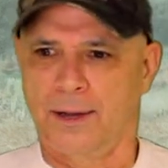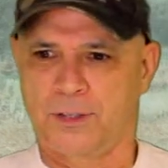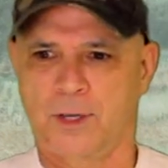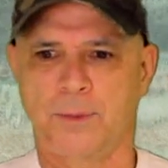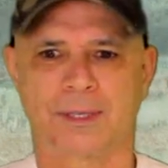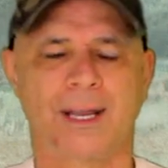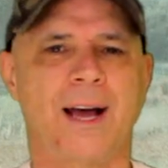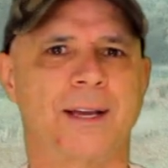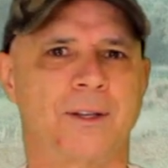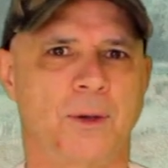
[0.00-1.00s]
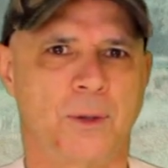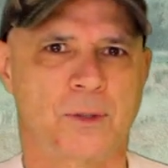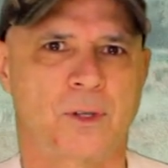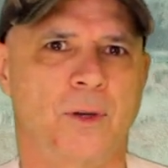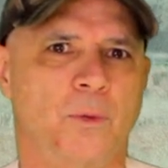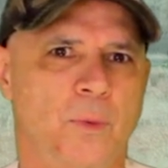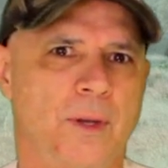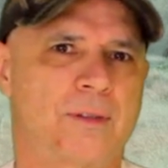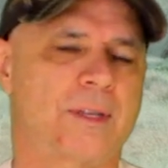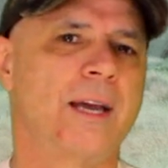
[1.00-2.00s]
she was diagnosed
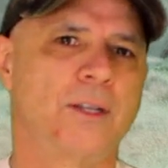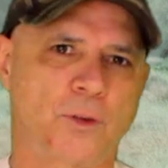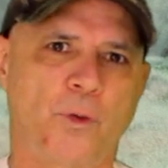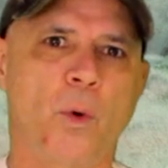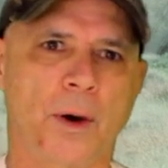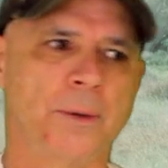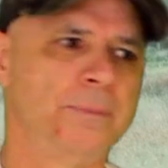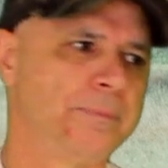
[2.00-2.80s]
with stage 4